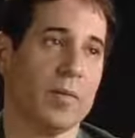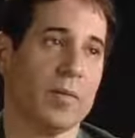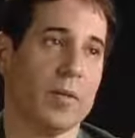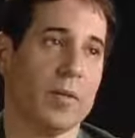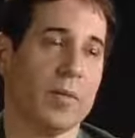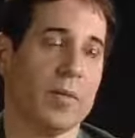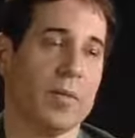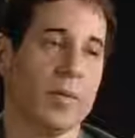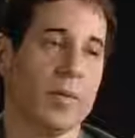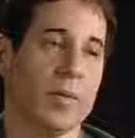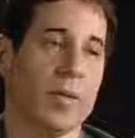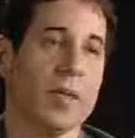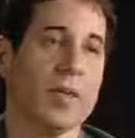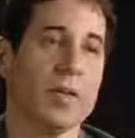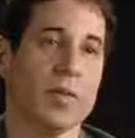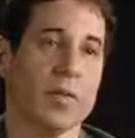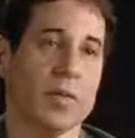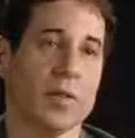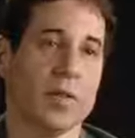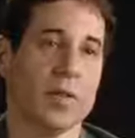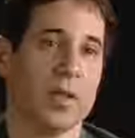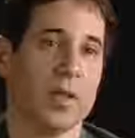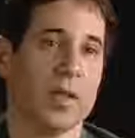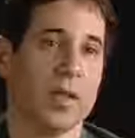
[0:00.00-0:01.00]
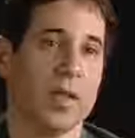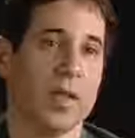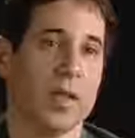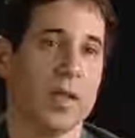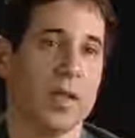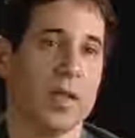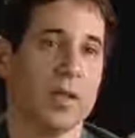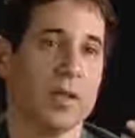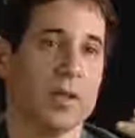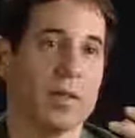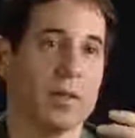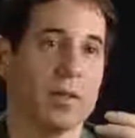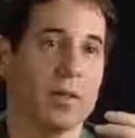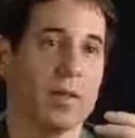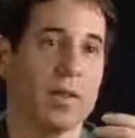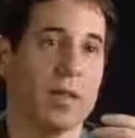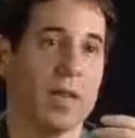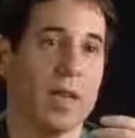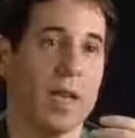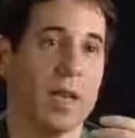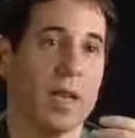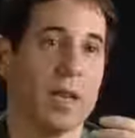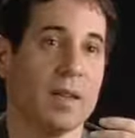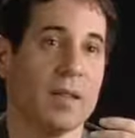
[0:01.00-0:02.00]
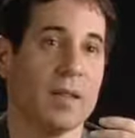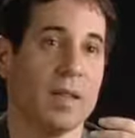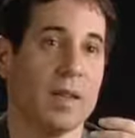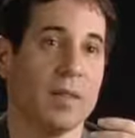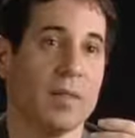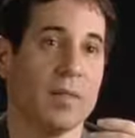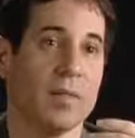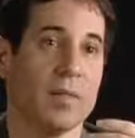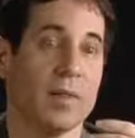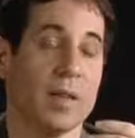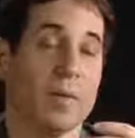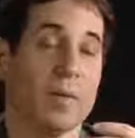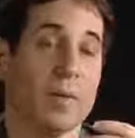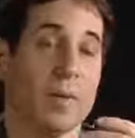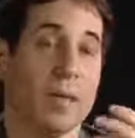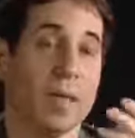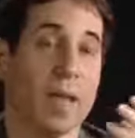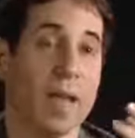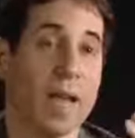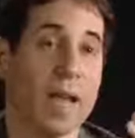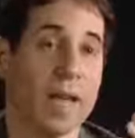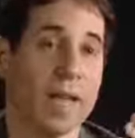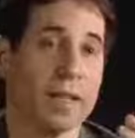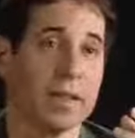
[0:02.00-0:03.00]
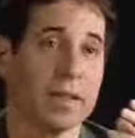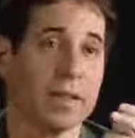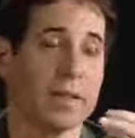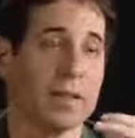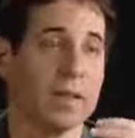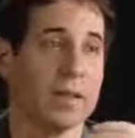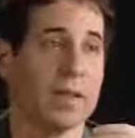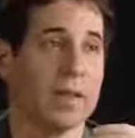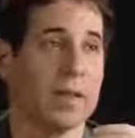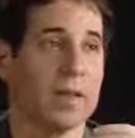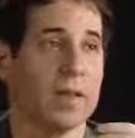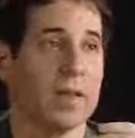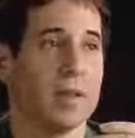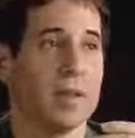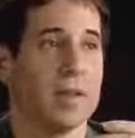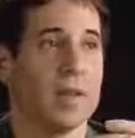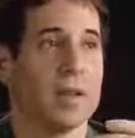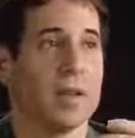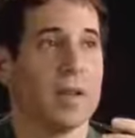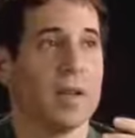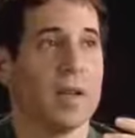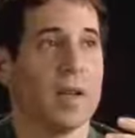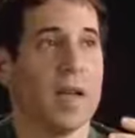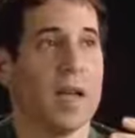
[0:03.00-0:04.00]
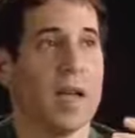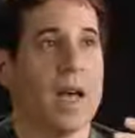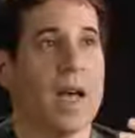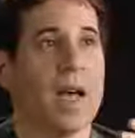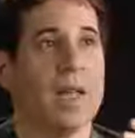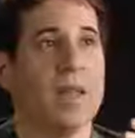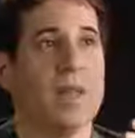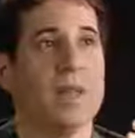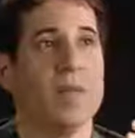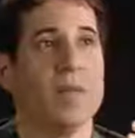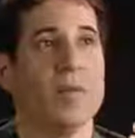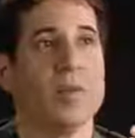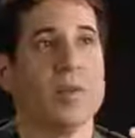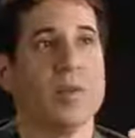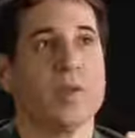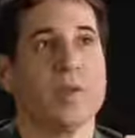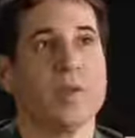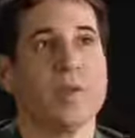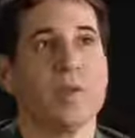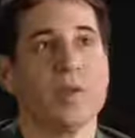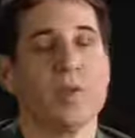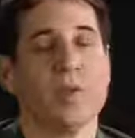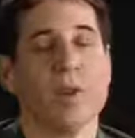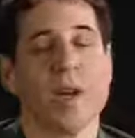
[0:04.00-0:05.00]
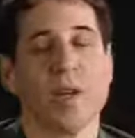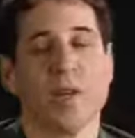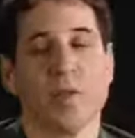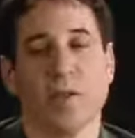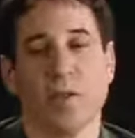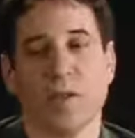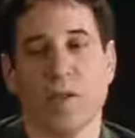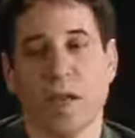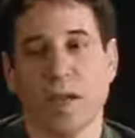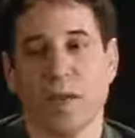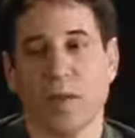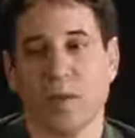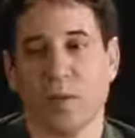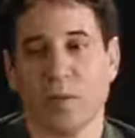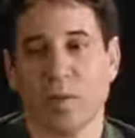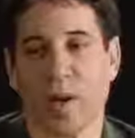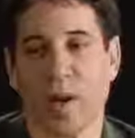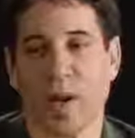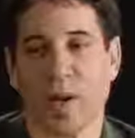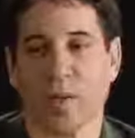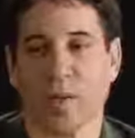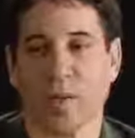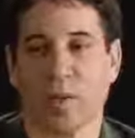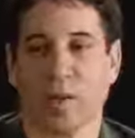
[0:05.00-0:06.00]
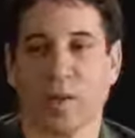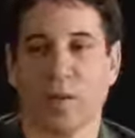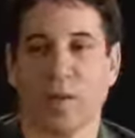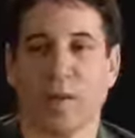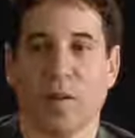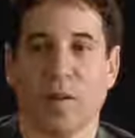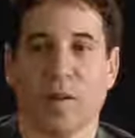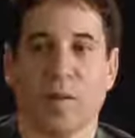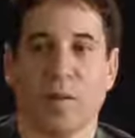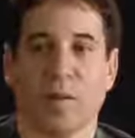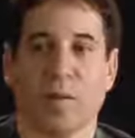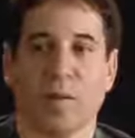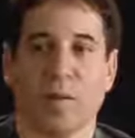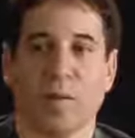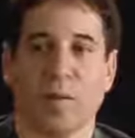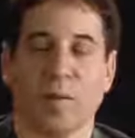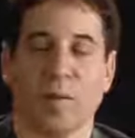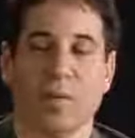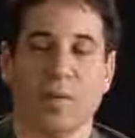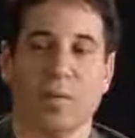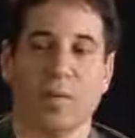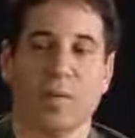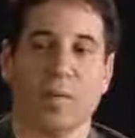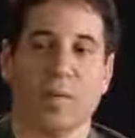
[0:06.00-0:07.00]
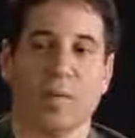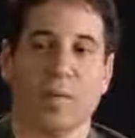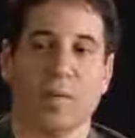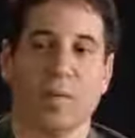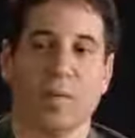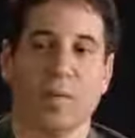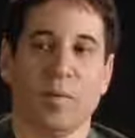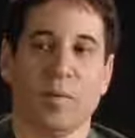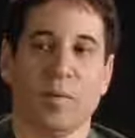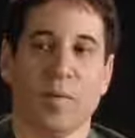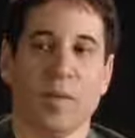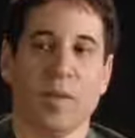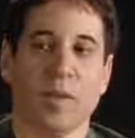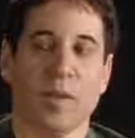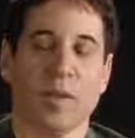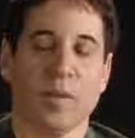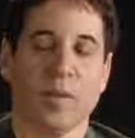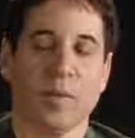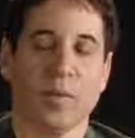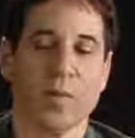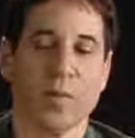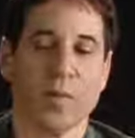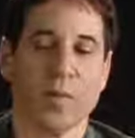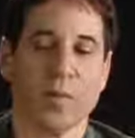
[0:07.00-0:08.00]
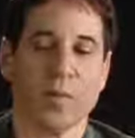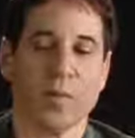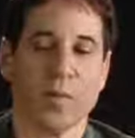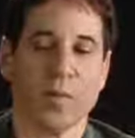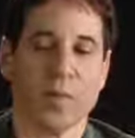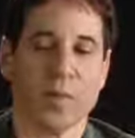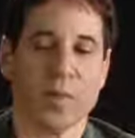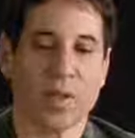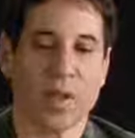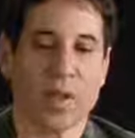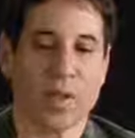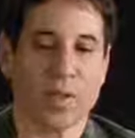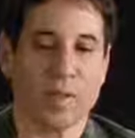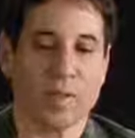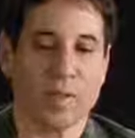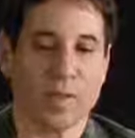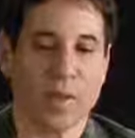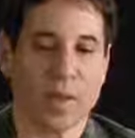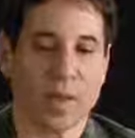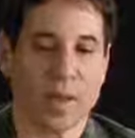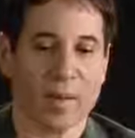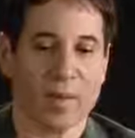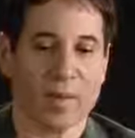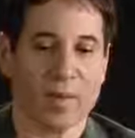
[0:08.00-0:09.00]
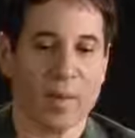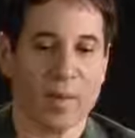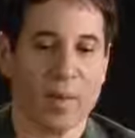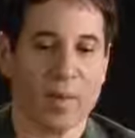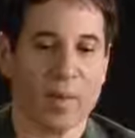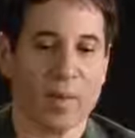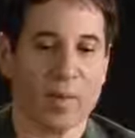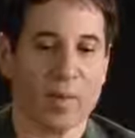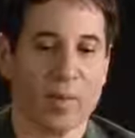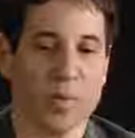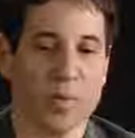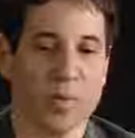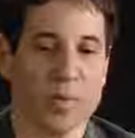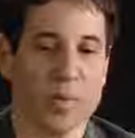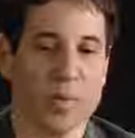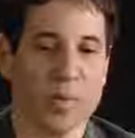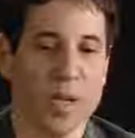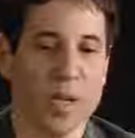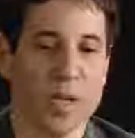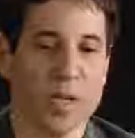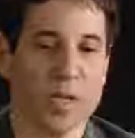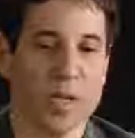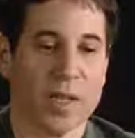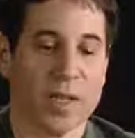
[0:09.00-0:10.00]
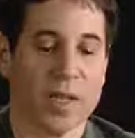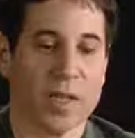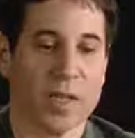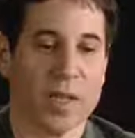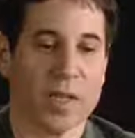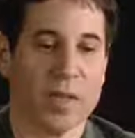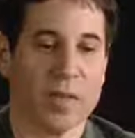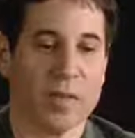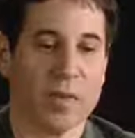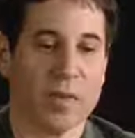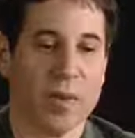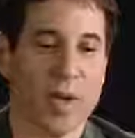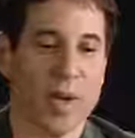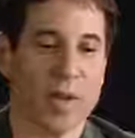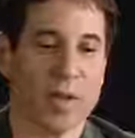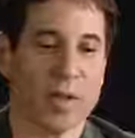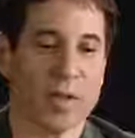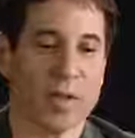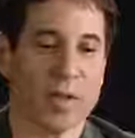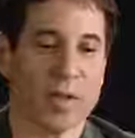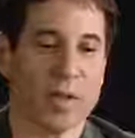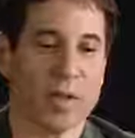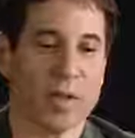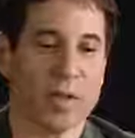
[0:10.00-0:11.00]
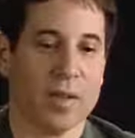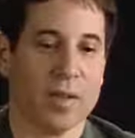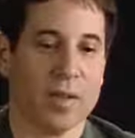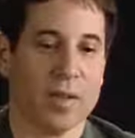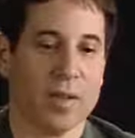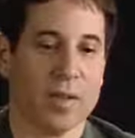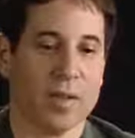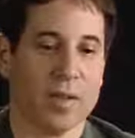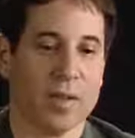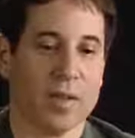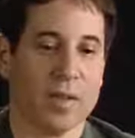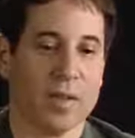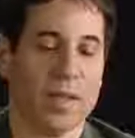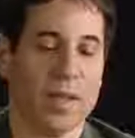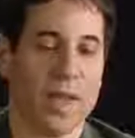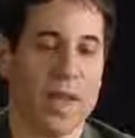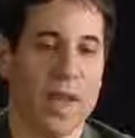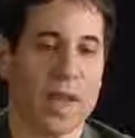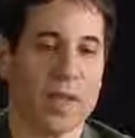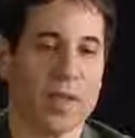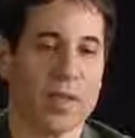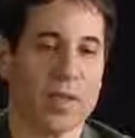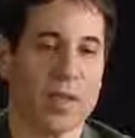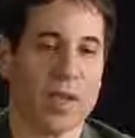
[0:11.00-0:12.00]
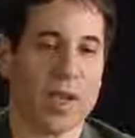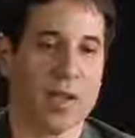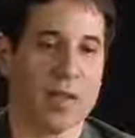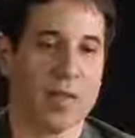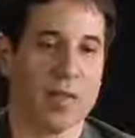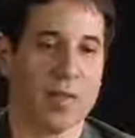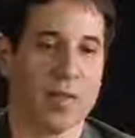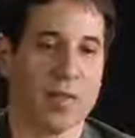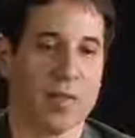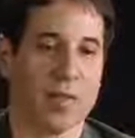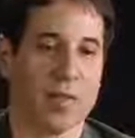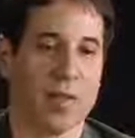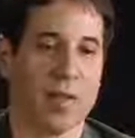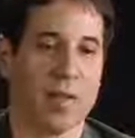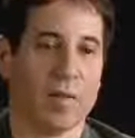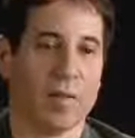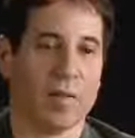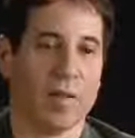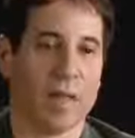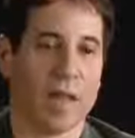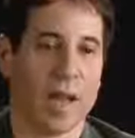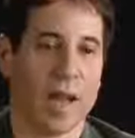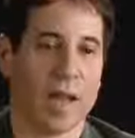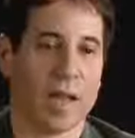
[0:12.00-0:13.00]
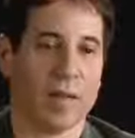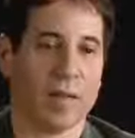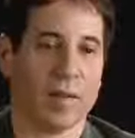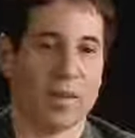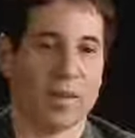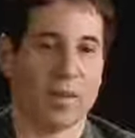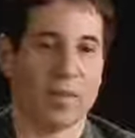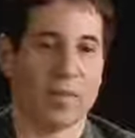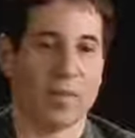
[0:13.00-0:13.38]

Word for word: we were interested in and something that we liked. And there was a stretch in that direction. Because it was the first time that people were stretching in that direction, the excesses of that